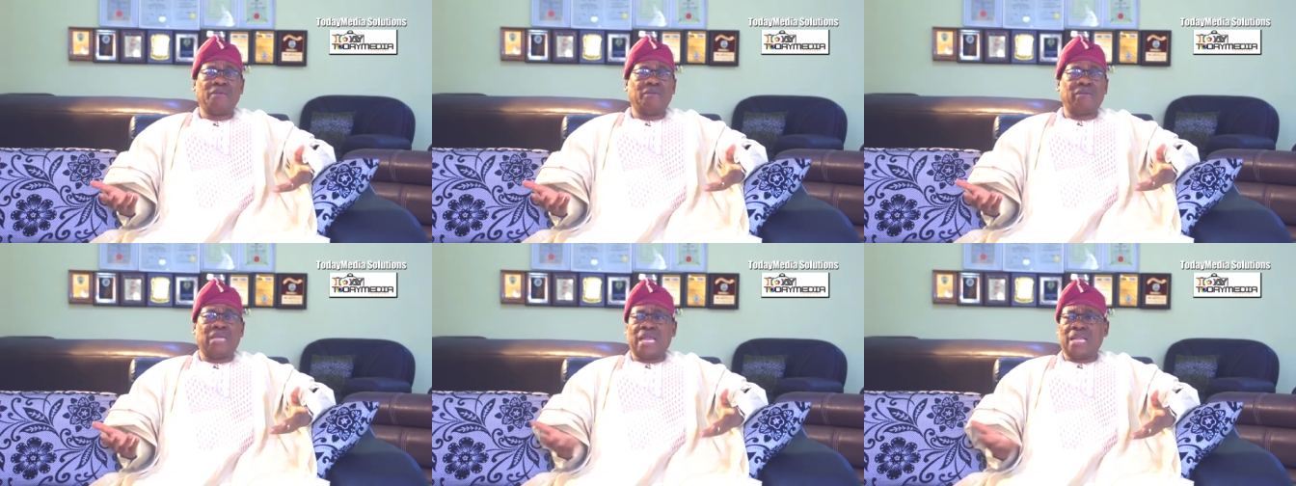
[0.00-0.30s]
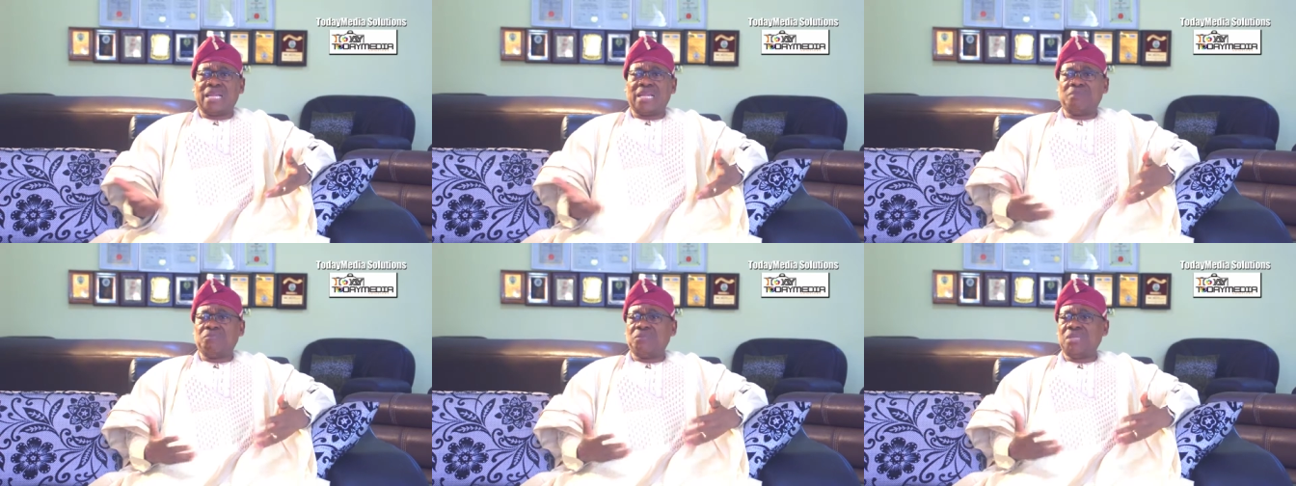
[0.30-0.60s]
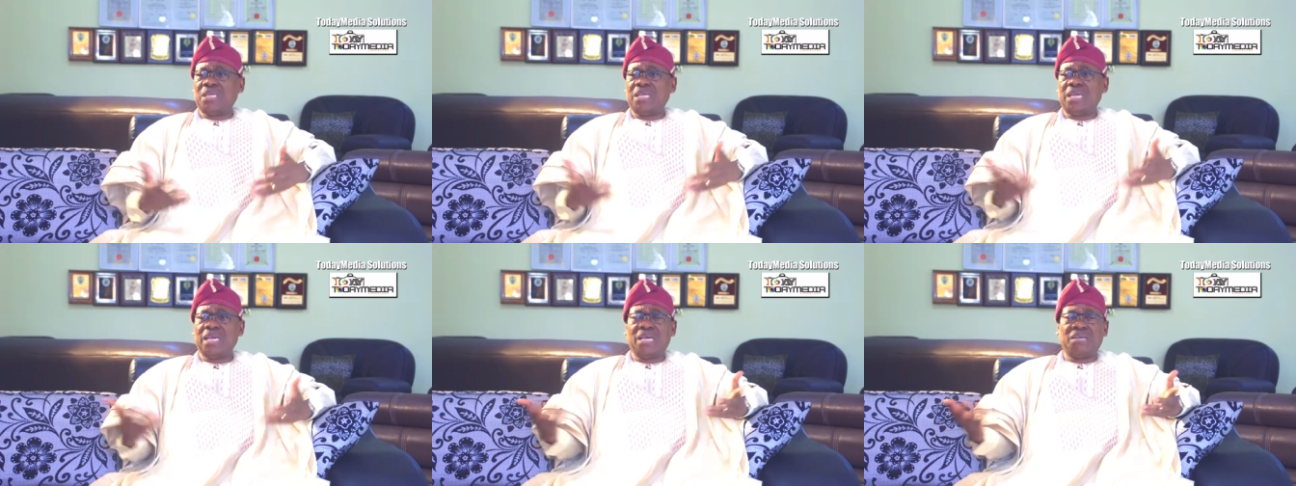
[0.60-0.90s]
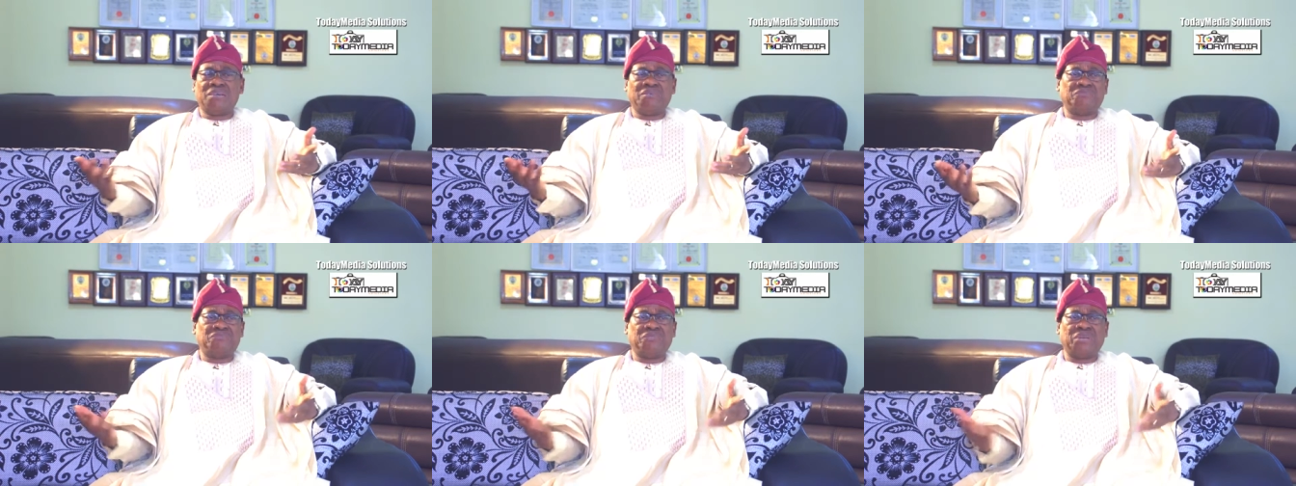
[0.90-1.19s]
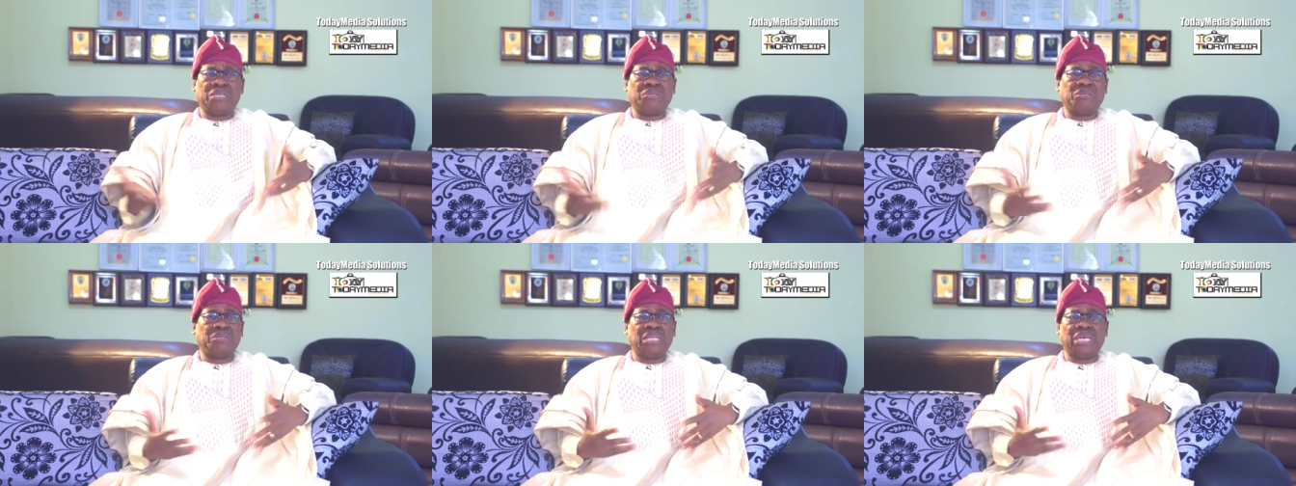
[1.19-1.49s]
I can be here for
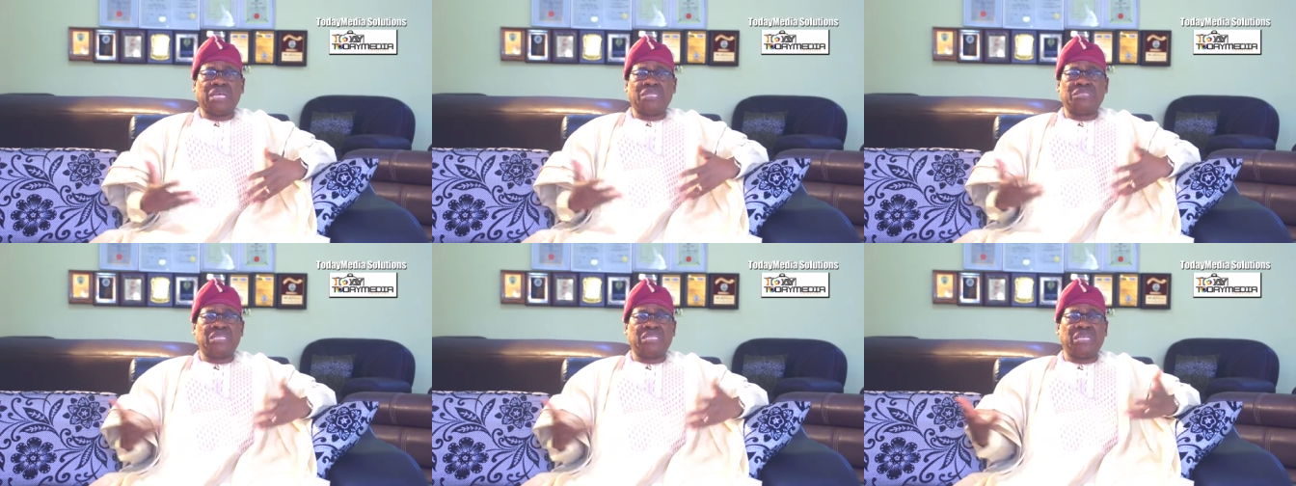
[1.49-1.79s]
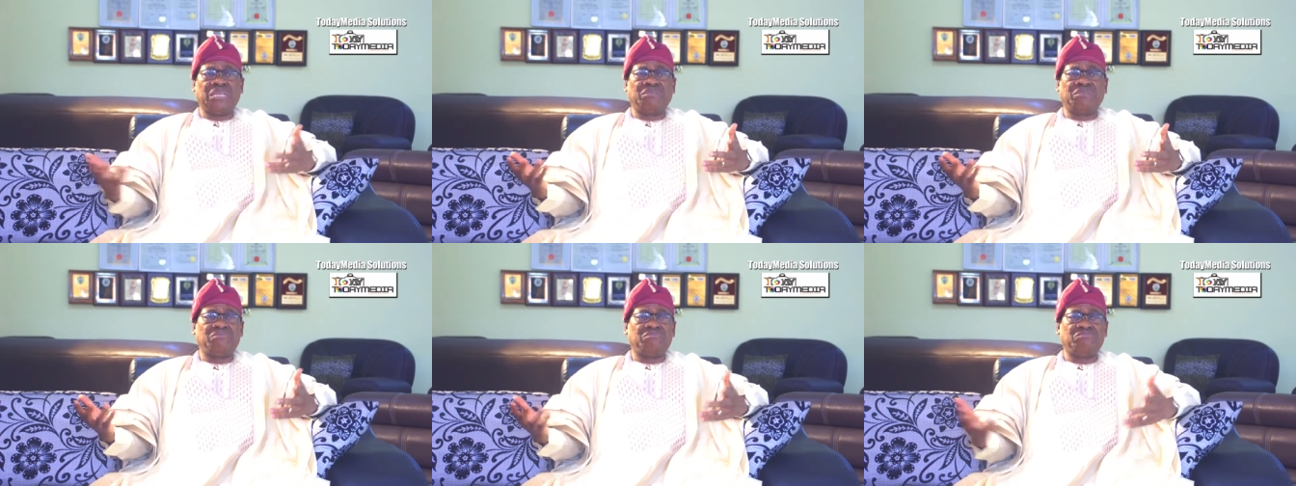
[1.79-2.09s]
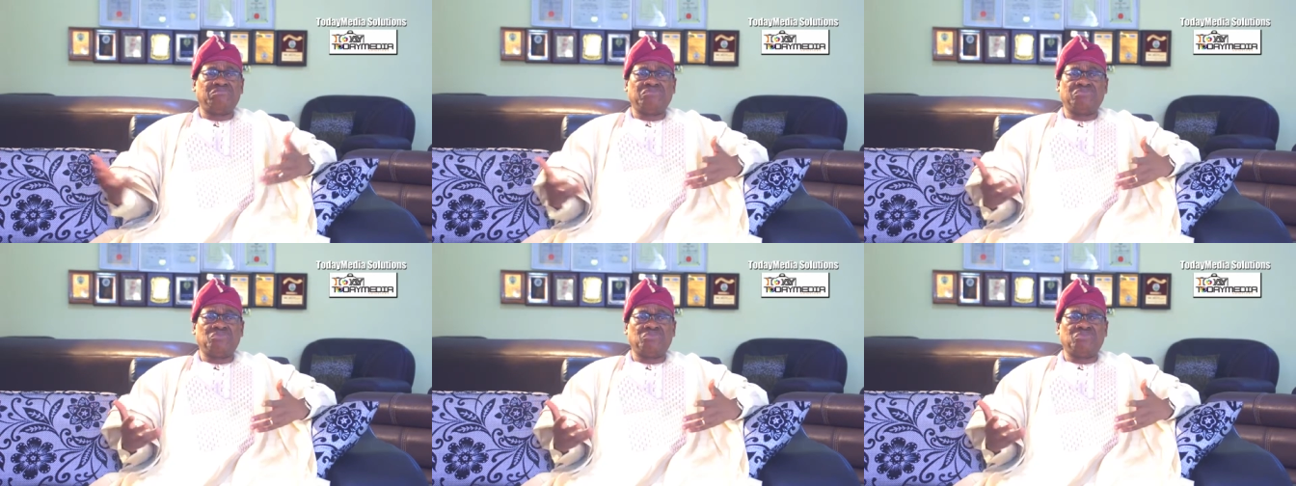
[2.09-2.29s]
another 10,